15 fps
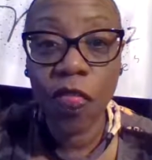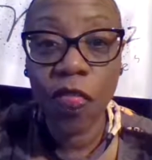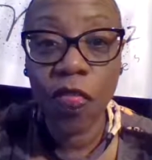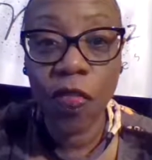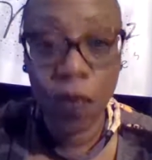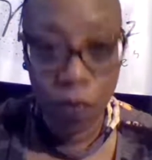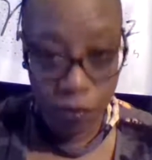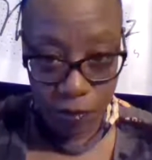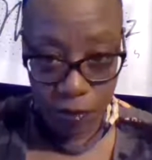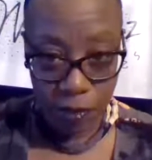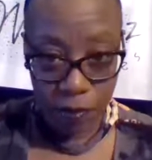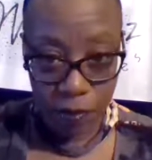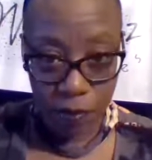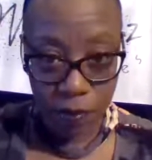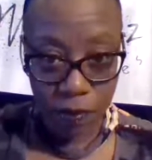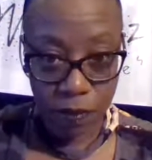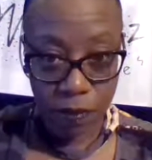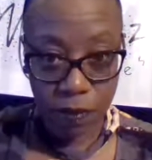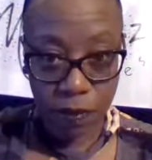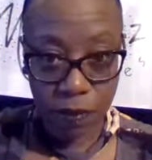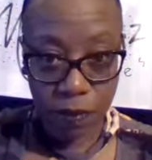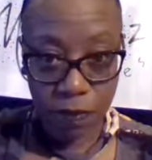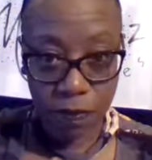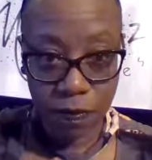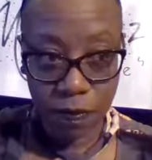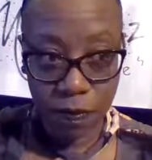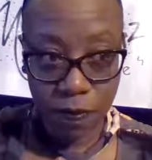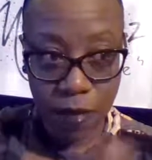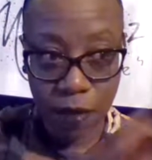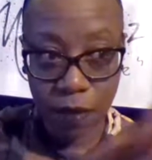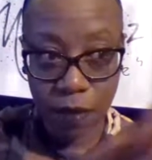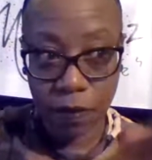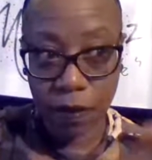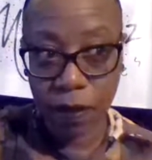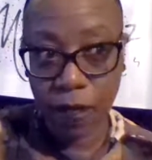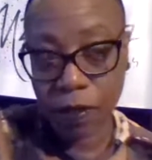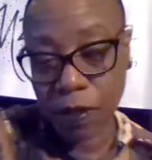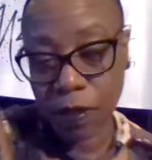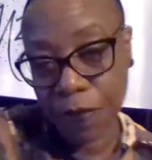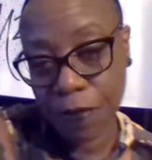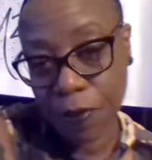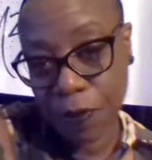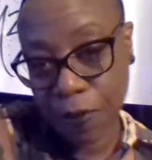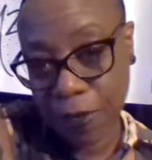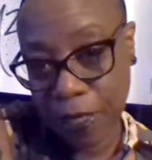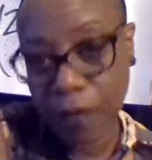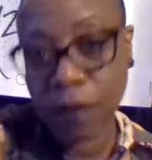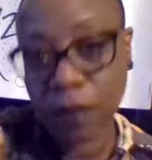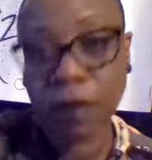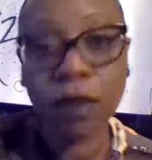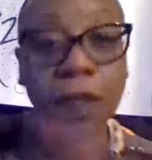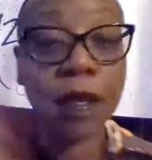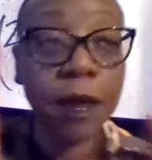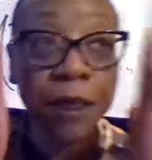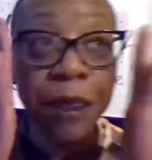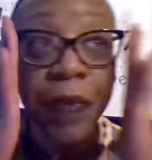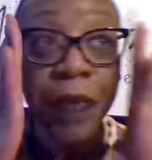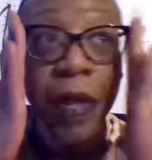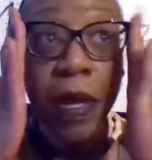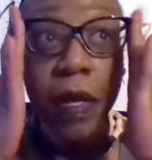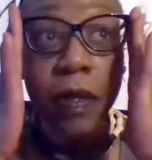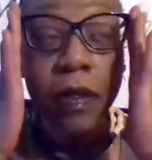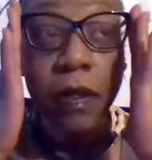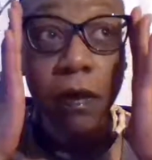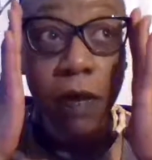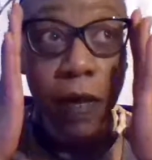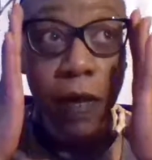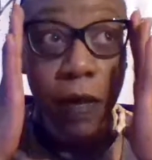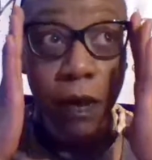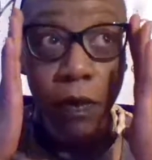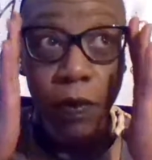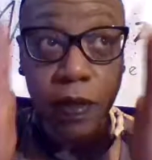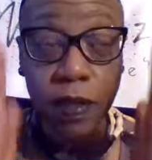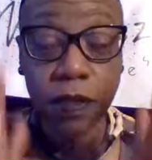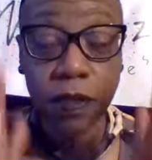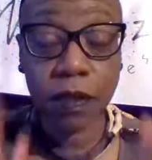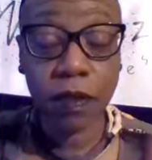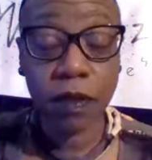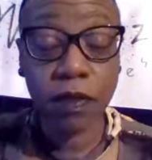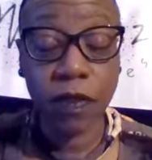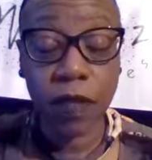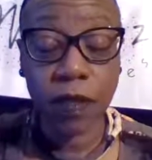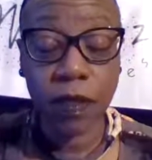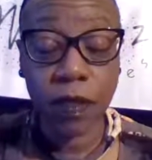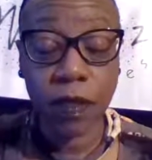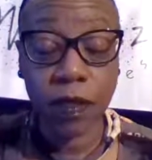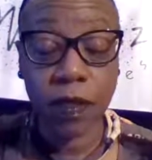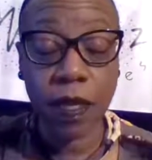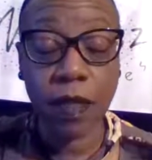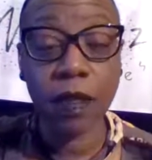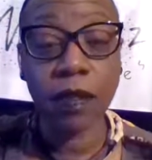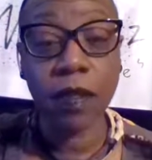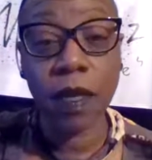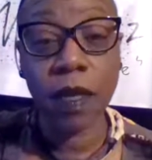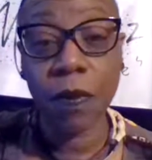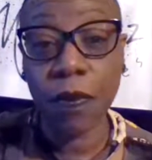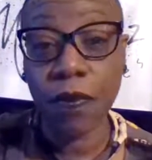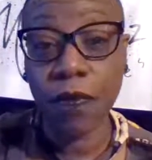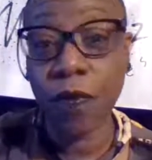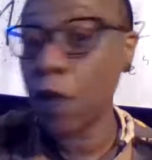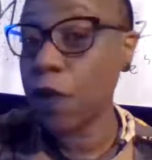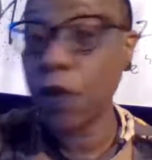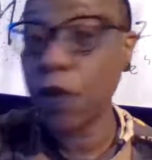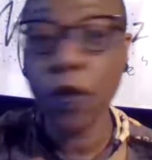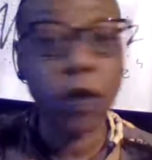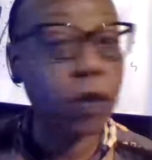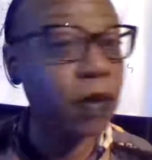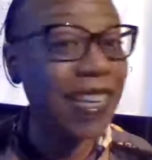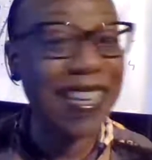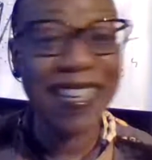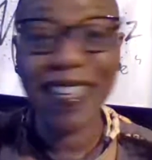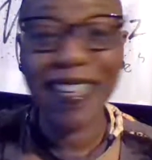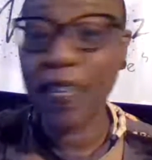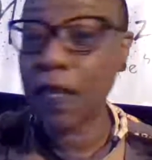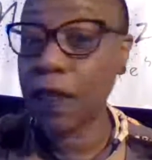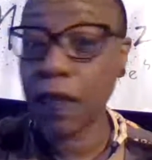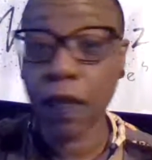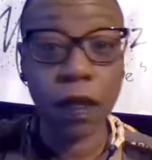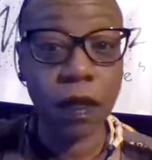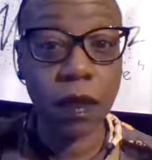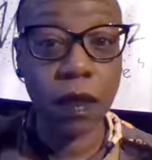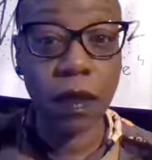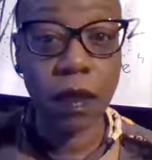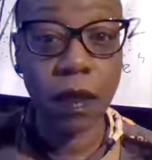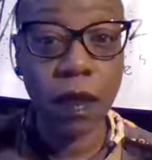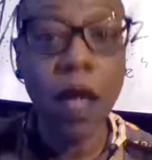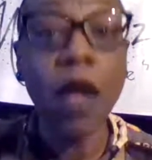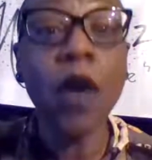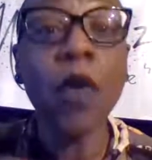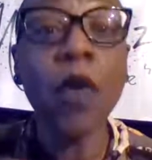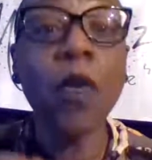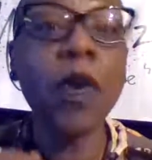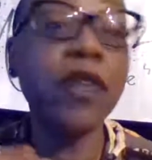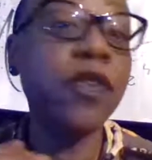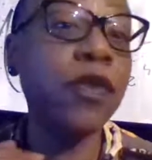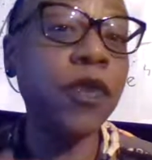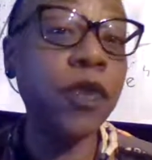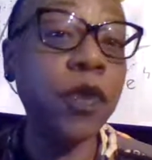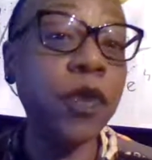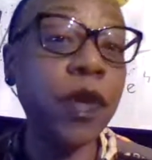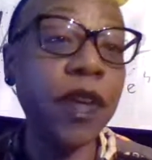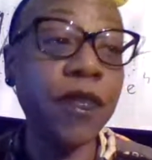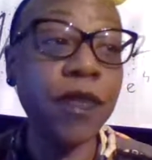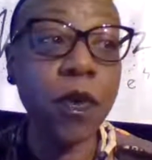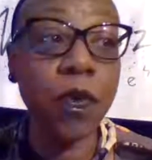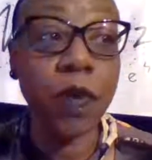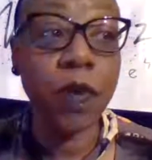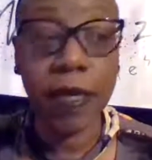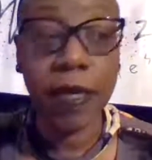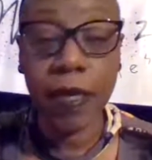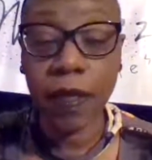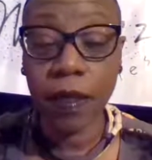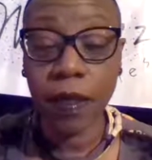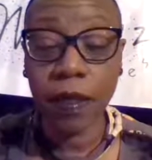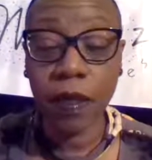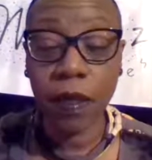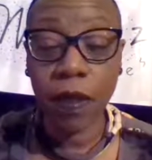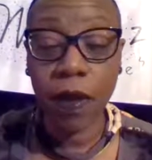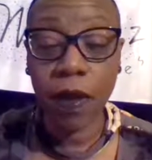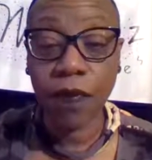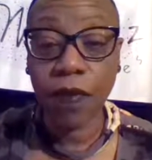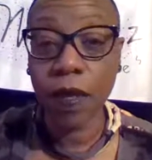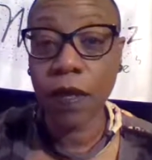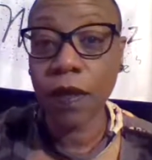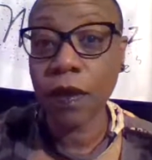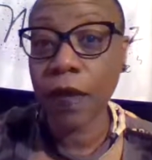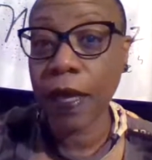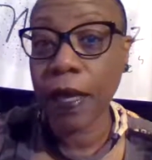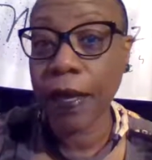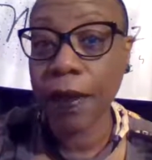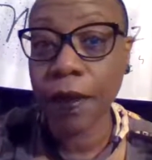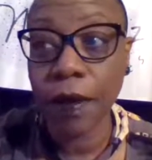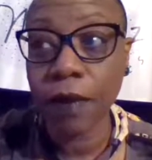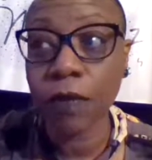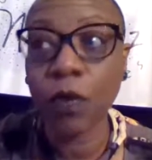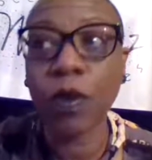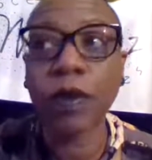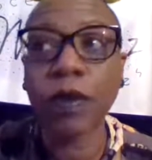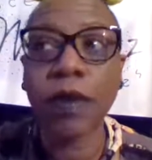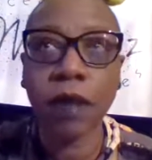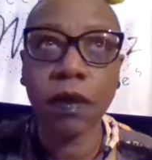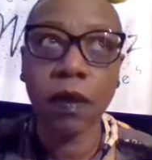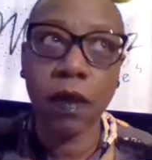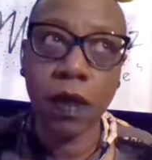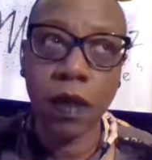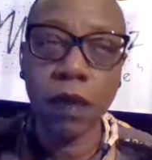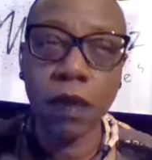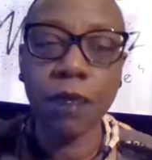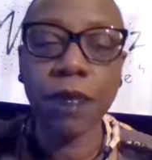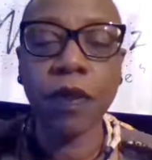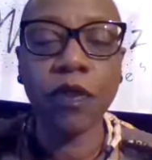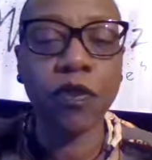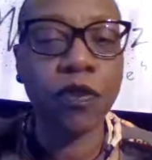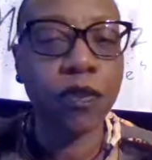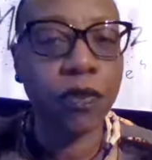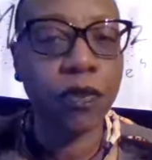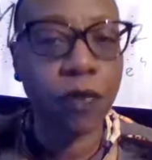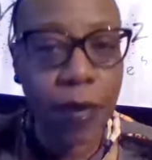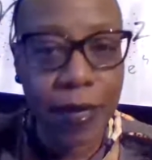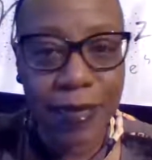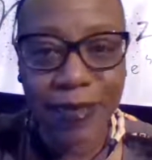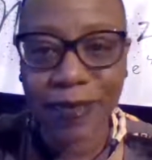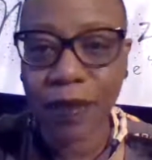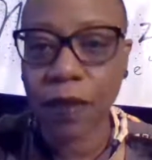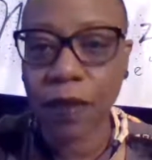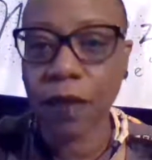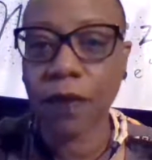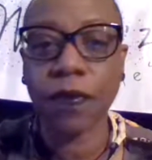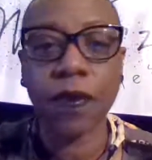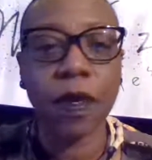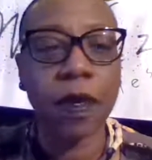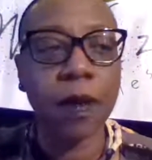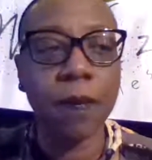Thursday. My colonoscopy was yesterday. So now what they suggest is that the day before, you don't eat anything. What you do, if you want to eat anything, you have to eat, like, not eat, but drink stuff.